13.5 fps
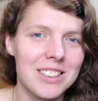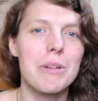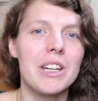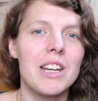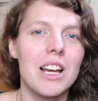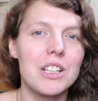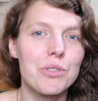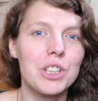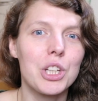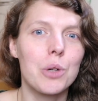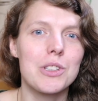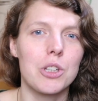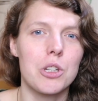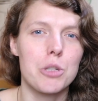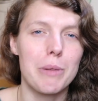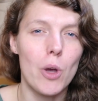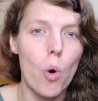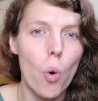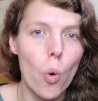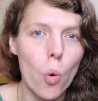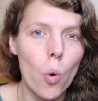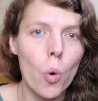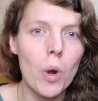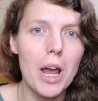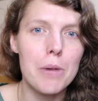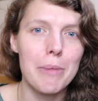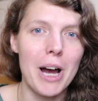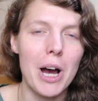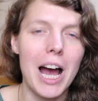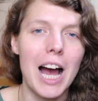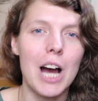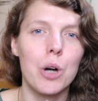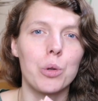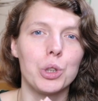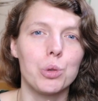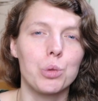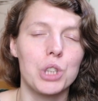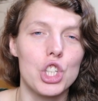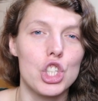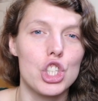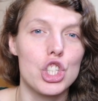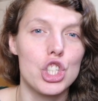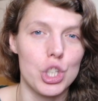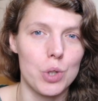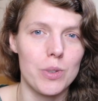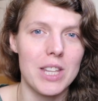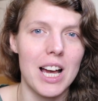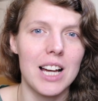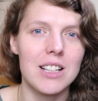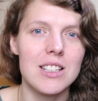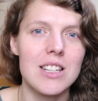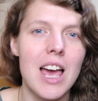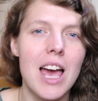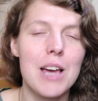My next video is going to be all about how you can do that,